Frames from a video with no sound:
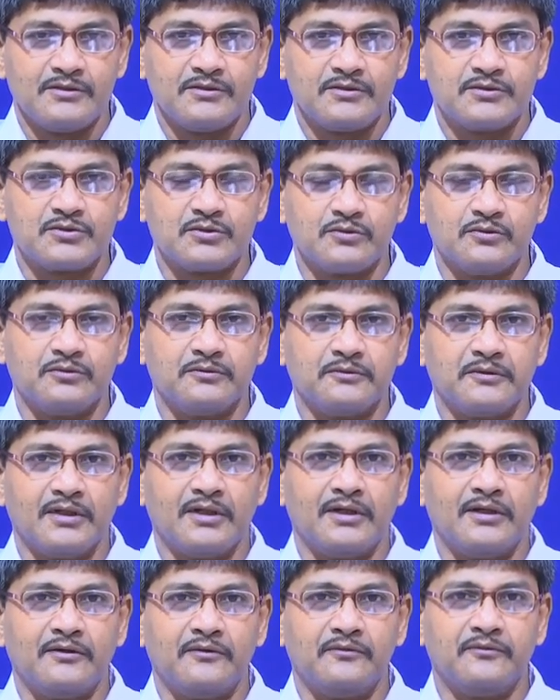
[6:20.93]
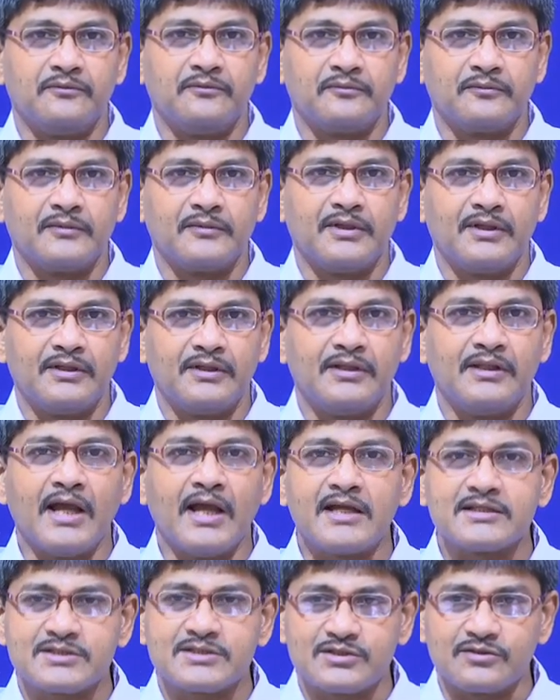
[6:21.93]
So,
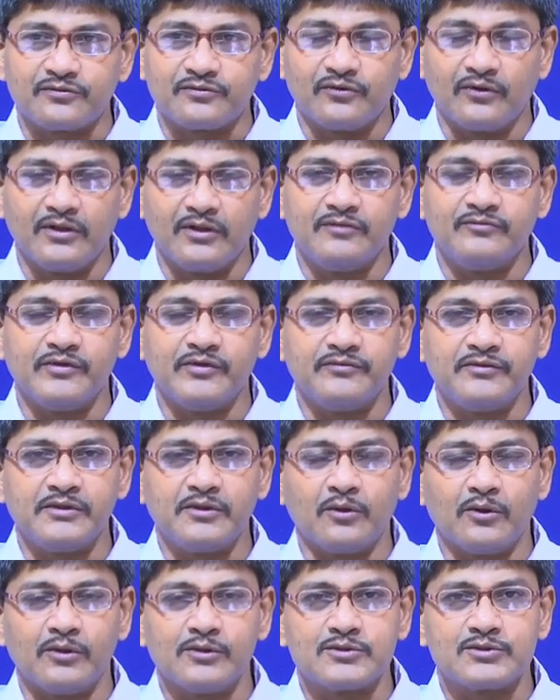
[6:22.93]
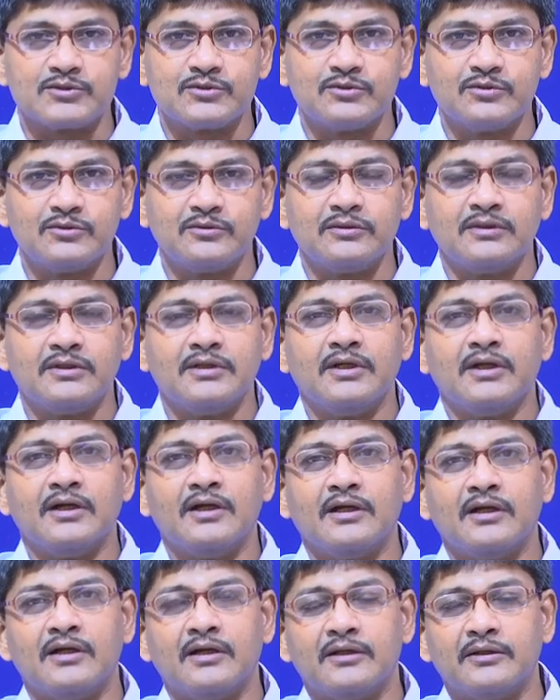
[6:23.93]
last of all, we will also
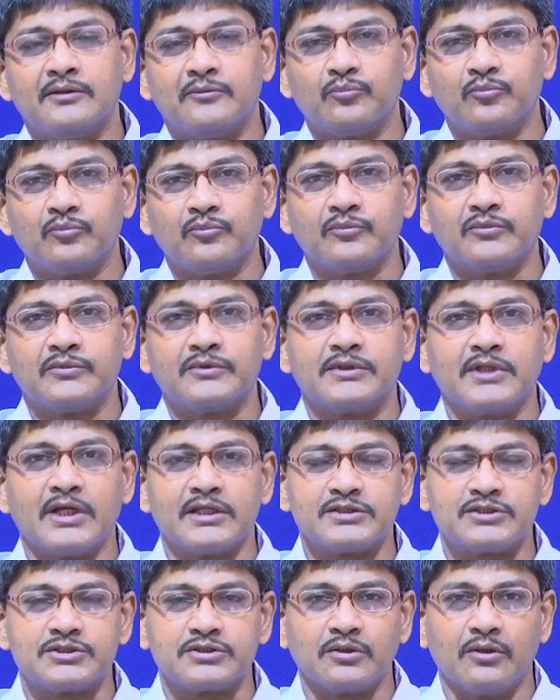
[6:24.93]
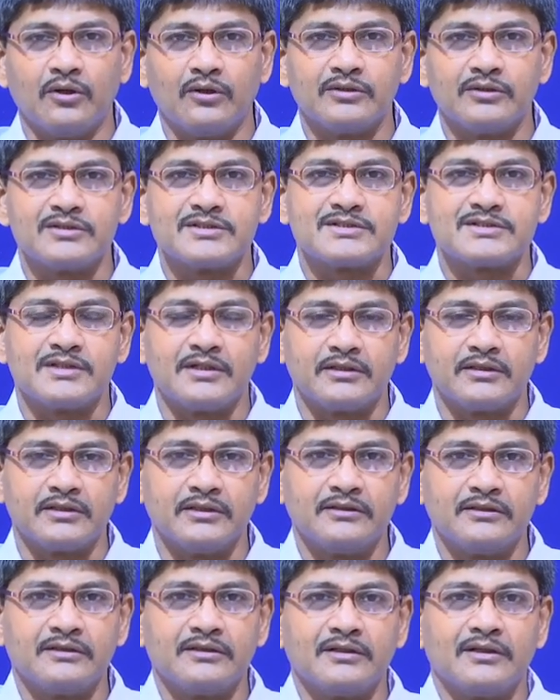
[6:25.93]
touch on
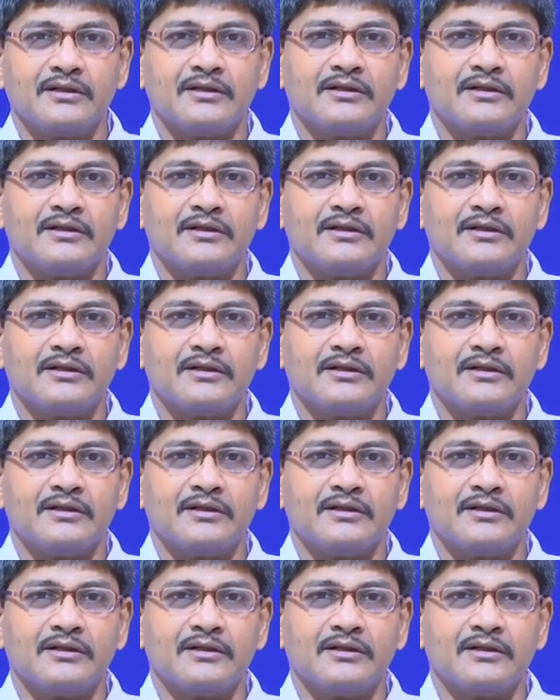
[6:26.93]
certain